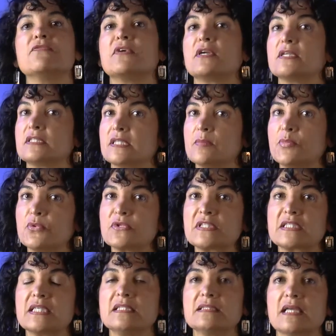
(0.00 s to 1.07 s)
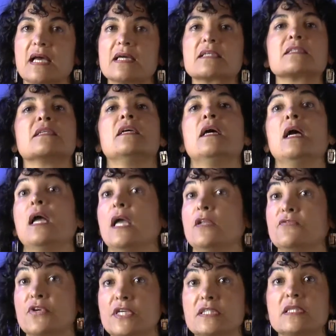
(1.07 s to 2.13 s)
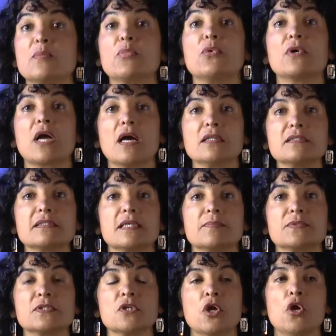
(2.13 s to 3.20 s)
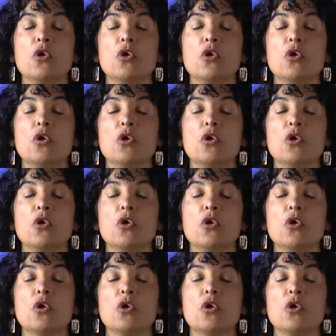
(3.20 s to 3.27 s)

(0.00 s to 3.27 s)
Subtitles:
very simple syntax, and very simple concepts.